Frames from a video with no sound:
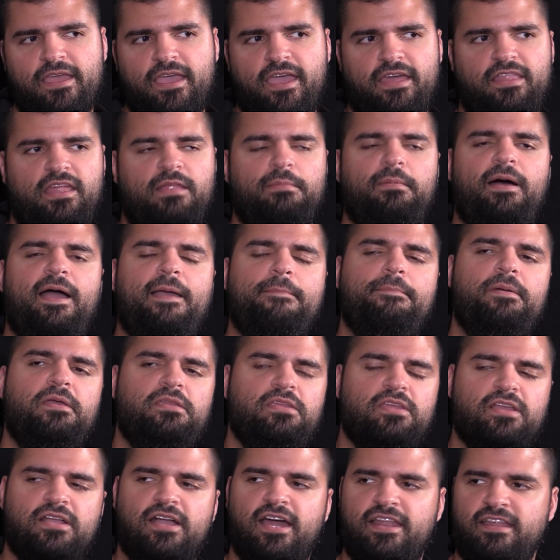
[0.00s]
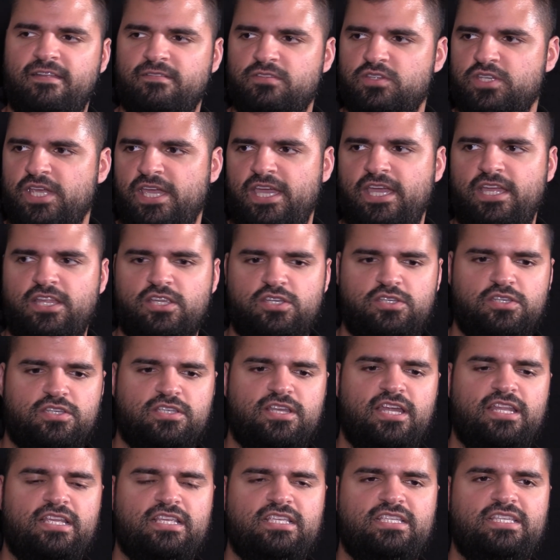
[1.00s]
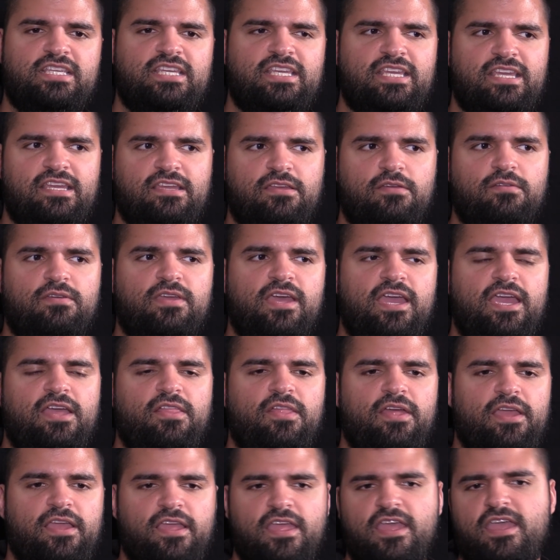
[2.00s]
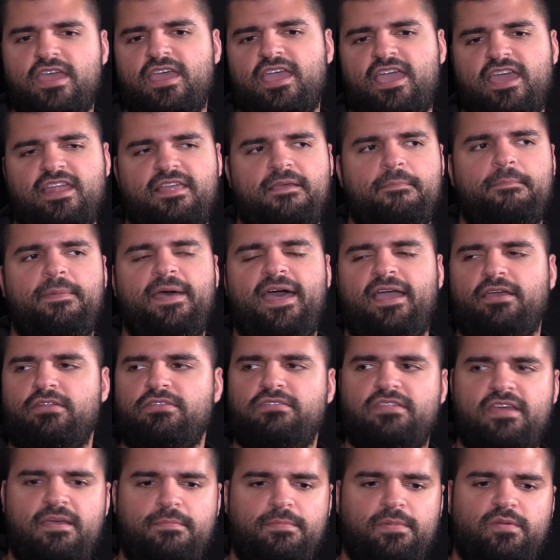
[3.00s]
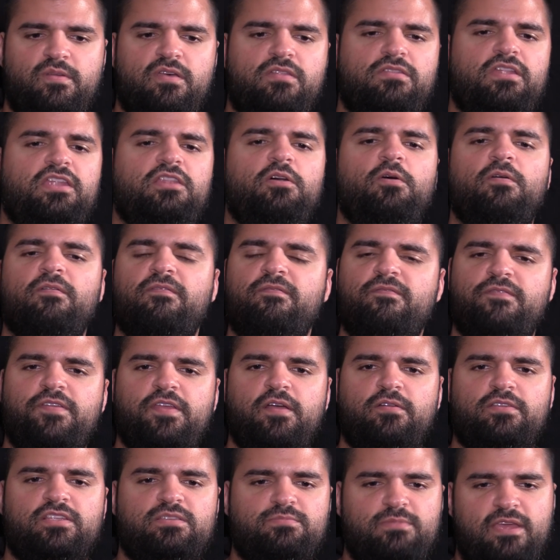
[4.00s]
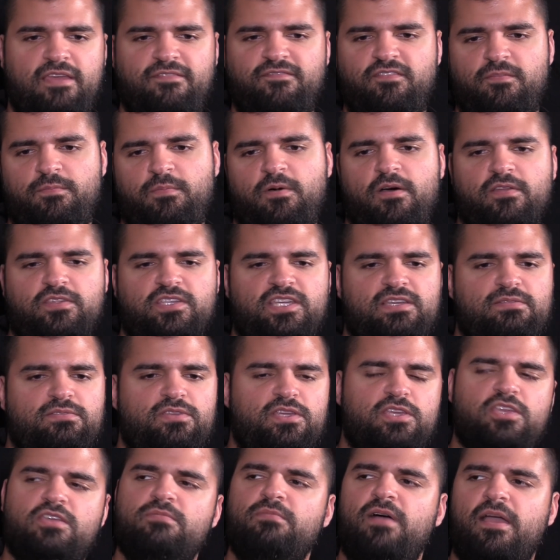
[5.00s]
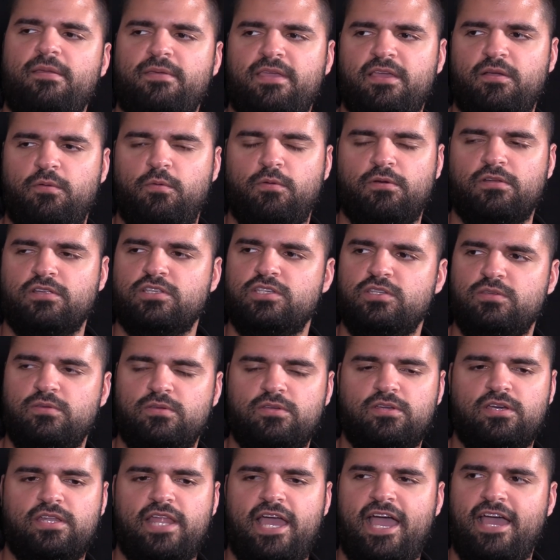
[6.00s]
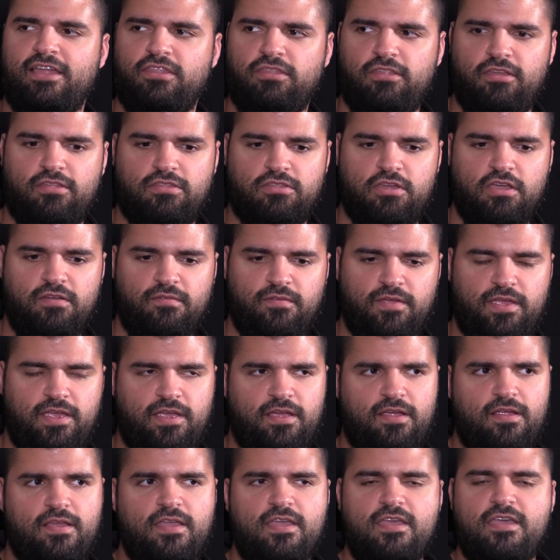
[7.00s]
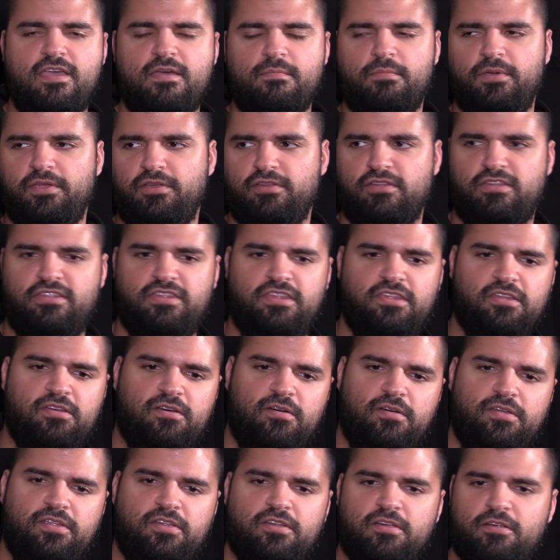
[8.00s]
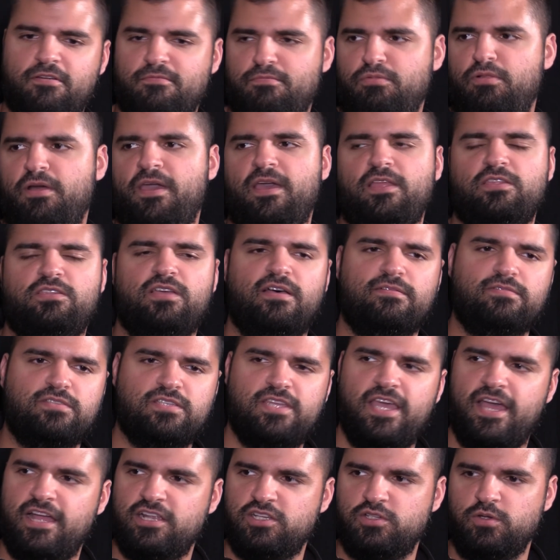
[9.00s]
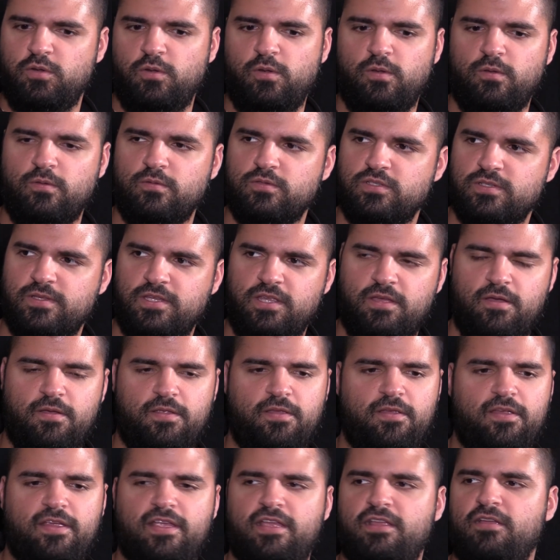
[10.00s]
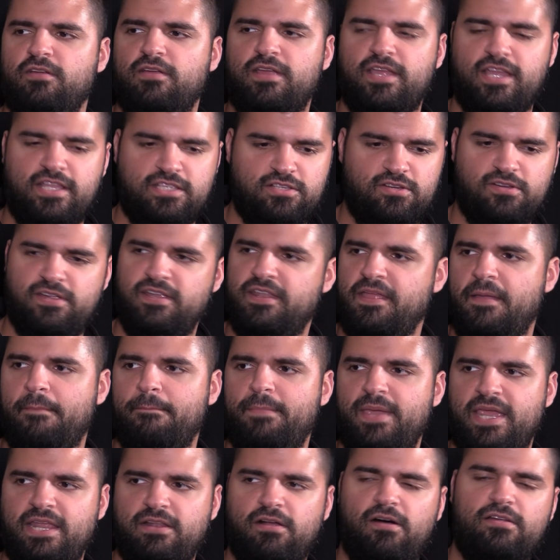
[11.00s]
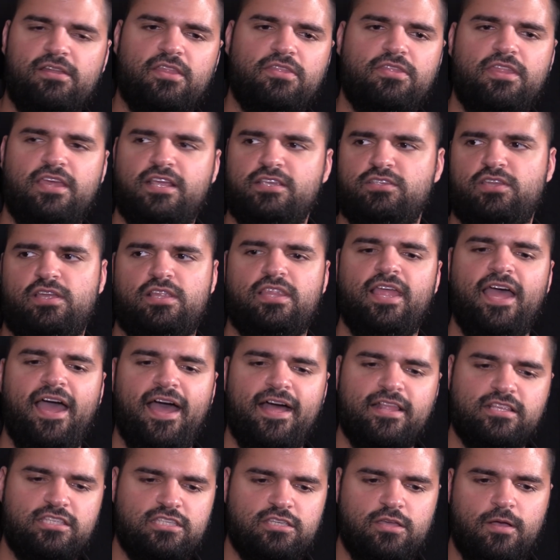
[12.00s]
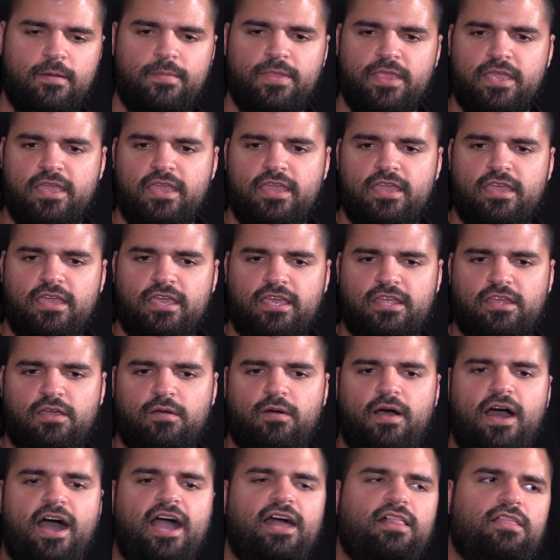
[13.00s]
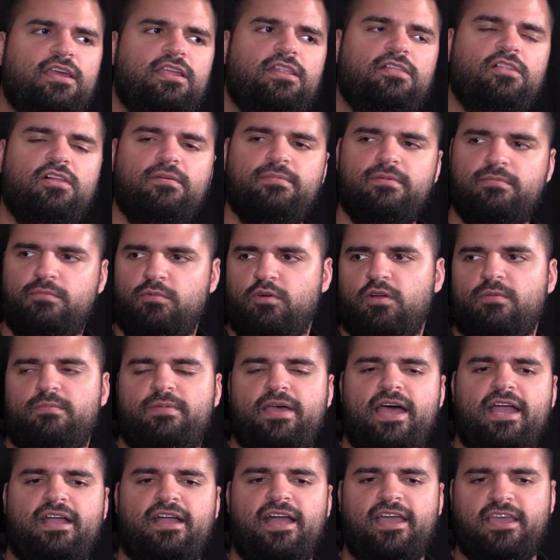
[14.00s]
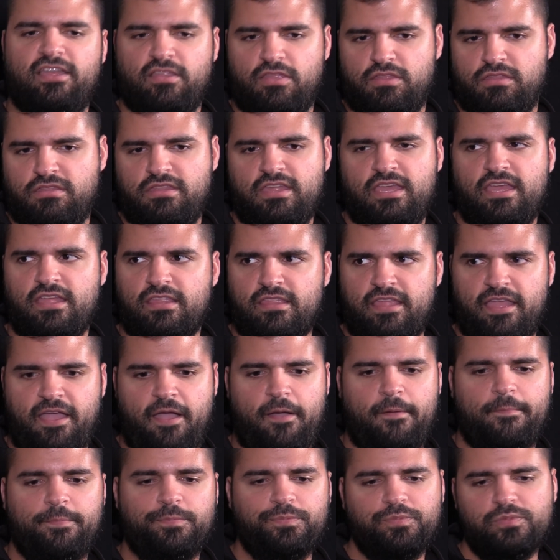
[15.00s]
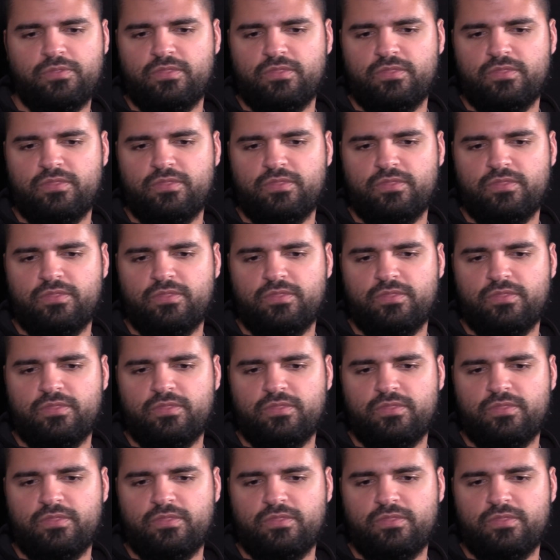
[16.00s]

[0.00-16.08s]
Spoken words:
And then my opinion kind of changed, just kind of seeing, okay, it impacts them because they don't field as many football teams. You might get 1 or 2 good athletes over here, but you're playing tough schedules. Your kids are getting beat on and things like that. So I lean a little bit more back. I can see it now.